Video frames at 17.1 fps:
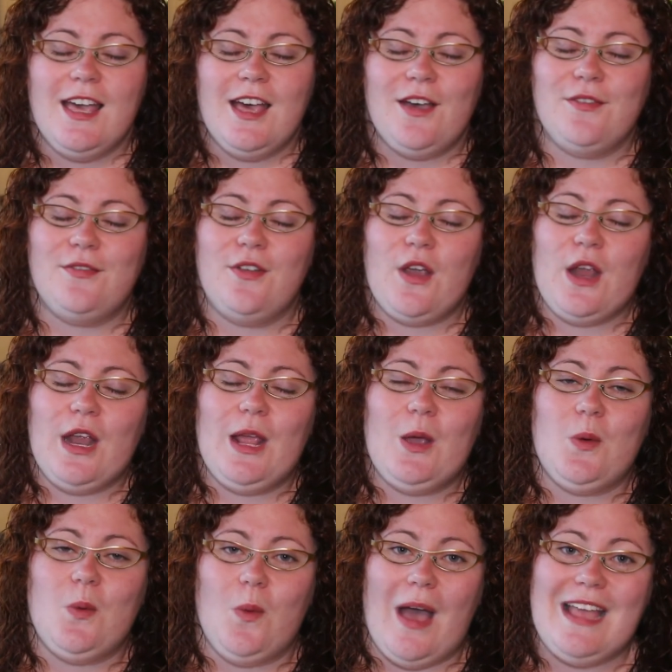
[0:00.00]
a
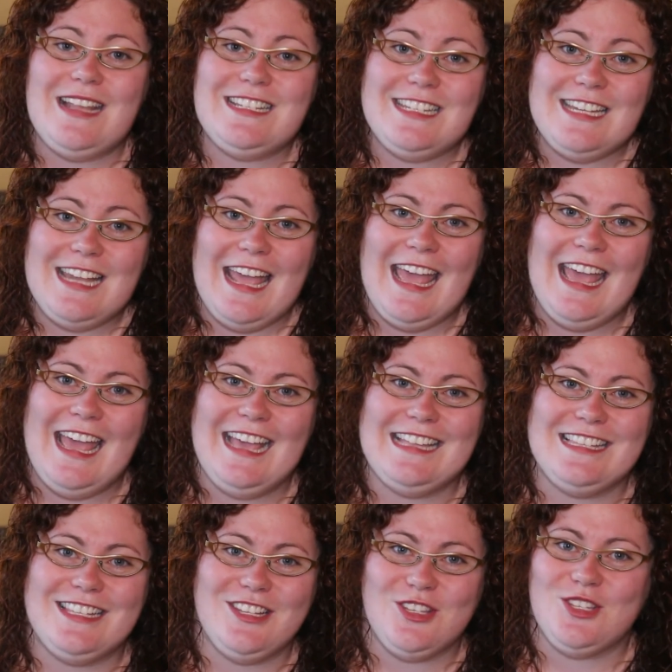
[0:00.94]
very wet
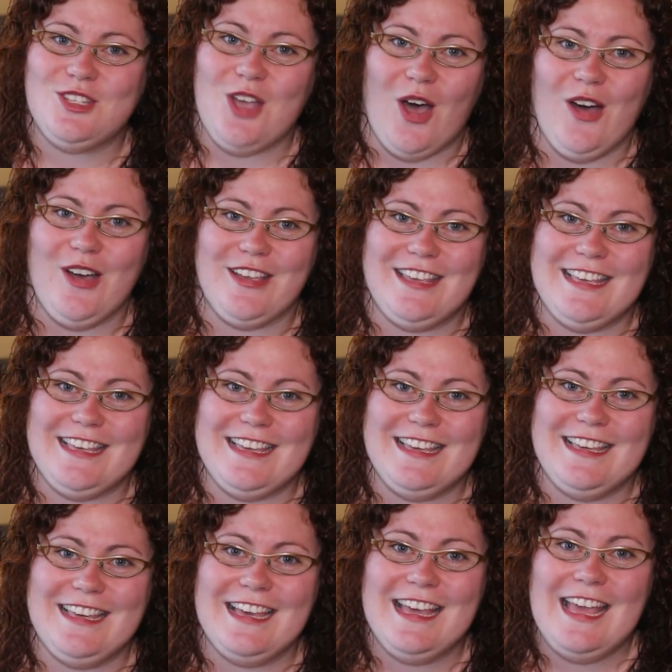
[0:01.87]
and
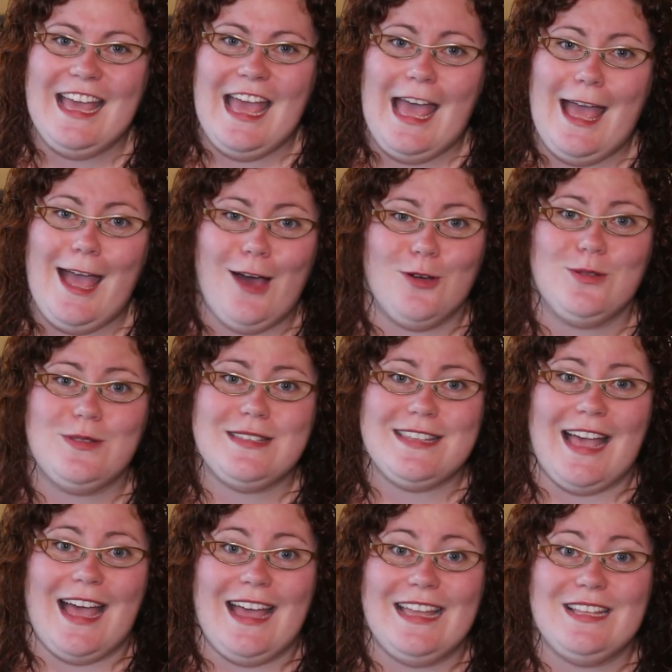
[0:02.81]
soggy
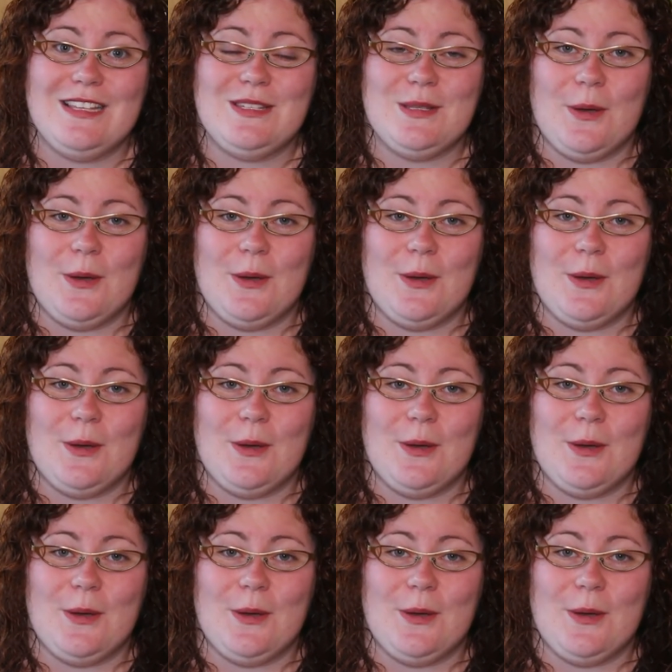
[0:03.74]
outside.